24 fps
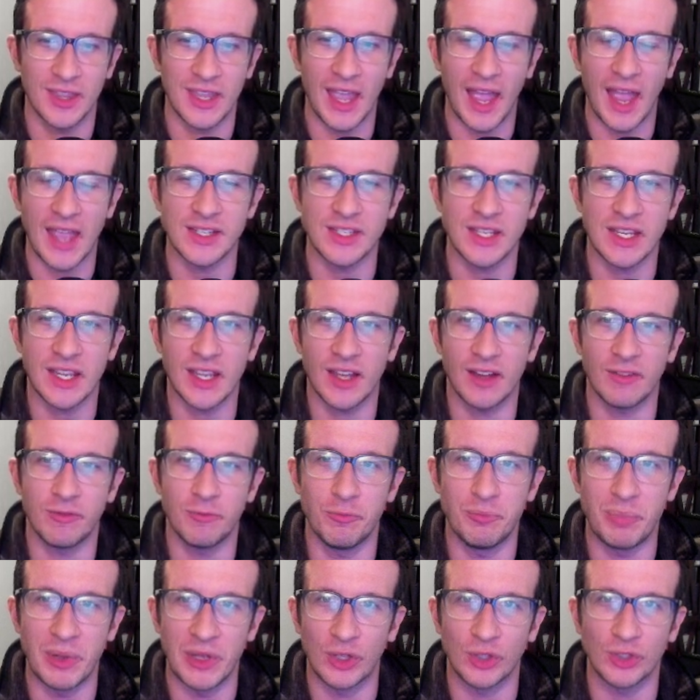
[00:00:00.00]
the idea
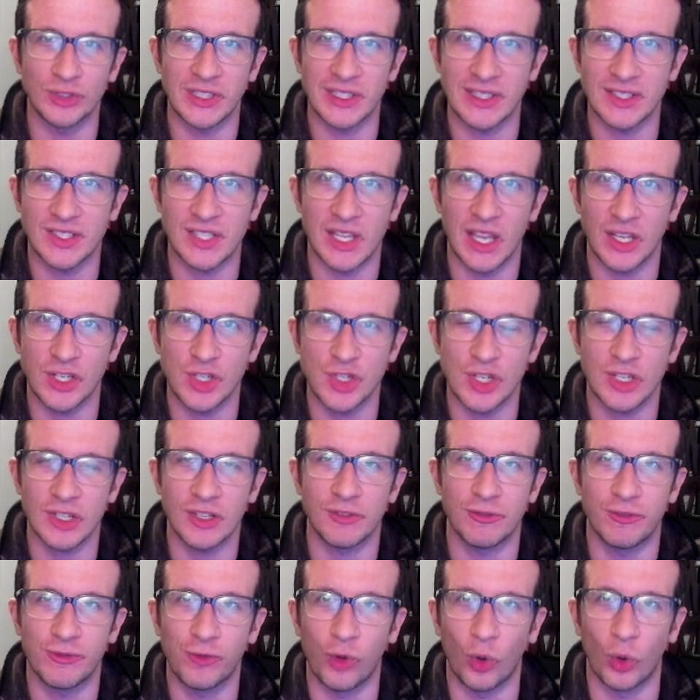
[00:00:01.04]
of building
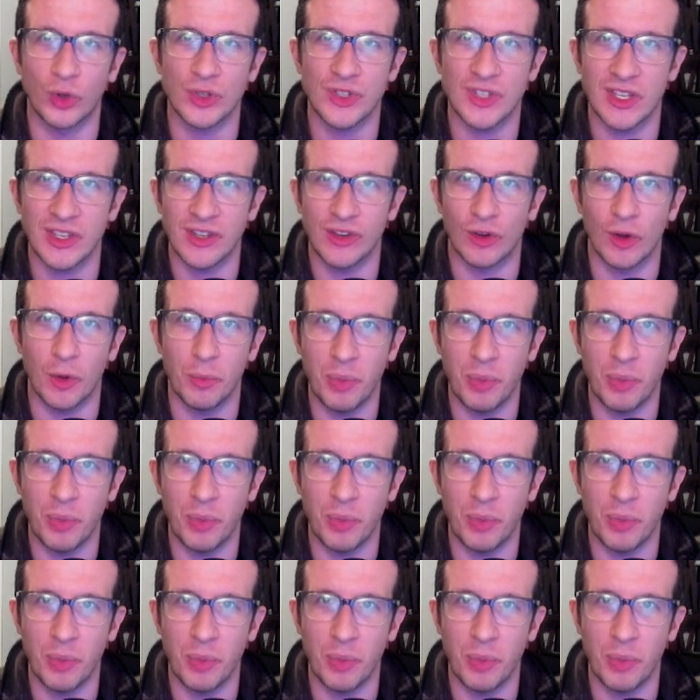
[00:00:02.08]
tension and forcing